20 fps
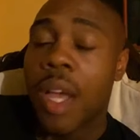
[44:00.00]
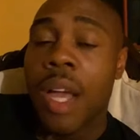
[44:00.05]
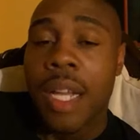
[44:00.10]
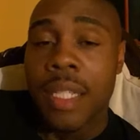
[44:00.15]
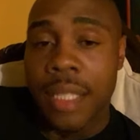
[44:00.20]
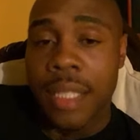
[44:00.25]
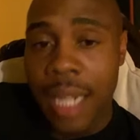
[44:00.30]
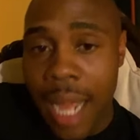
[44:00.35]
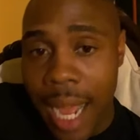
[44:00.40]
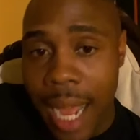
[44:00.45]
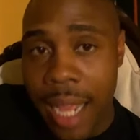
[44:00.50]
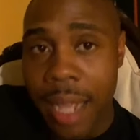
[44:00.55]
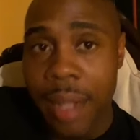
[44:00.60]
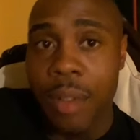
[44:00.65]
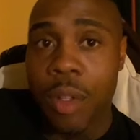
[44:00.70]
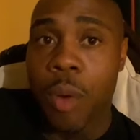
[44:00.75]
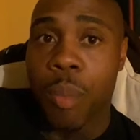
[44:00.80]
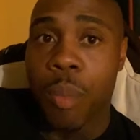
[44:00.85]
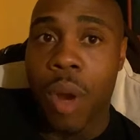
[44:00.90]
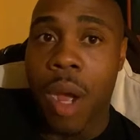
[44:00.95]
said, all right,
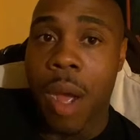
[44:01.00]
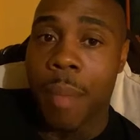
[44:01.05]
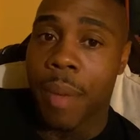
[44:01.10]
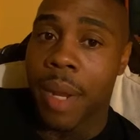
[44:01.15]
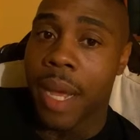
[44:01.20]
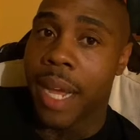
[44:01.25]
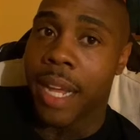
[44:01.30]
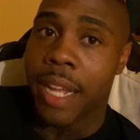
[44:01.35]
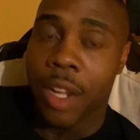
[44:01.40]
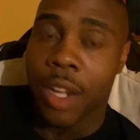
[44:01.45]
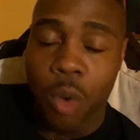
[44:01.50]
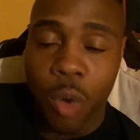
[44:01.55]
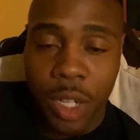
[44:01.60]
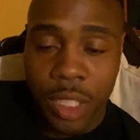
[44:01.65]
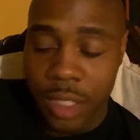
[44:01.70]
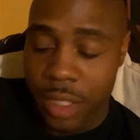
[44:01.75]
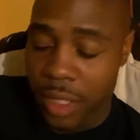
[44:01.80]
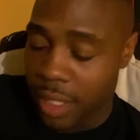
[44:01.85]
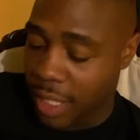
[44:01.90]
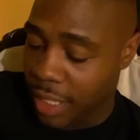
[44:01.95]
no problem. I ain't
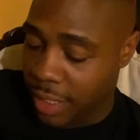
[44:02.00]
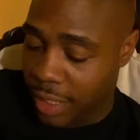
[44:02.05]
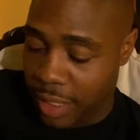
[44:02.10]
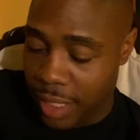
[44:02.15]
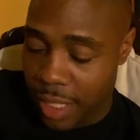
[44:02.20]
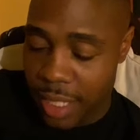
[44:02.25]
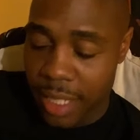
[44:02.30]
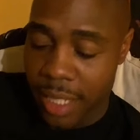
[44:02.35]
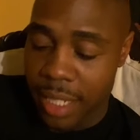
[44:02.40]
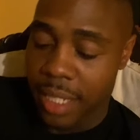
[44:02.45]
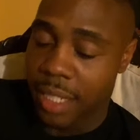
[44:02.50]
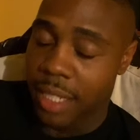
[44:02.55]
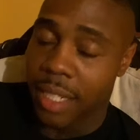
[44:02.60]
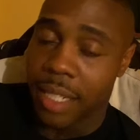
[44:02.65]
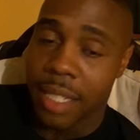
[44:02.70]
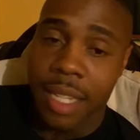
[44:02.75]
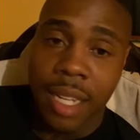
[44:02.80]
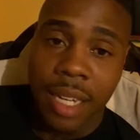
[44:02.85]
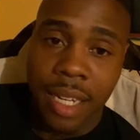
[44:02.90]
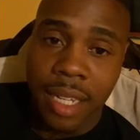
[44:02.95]
questioning that shit,
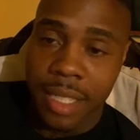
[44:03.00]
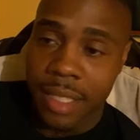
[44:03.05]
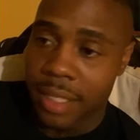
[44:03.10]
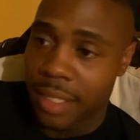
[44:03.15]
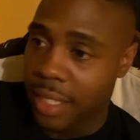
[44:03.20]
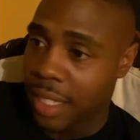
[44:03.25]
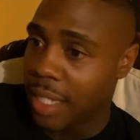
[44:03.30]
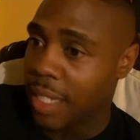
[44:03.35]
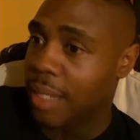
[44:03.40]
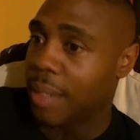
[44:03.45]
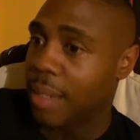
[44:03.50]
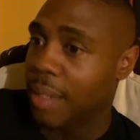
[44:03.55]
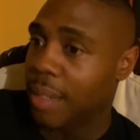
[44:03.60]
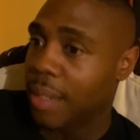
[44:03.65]
none of that shit.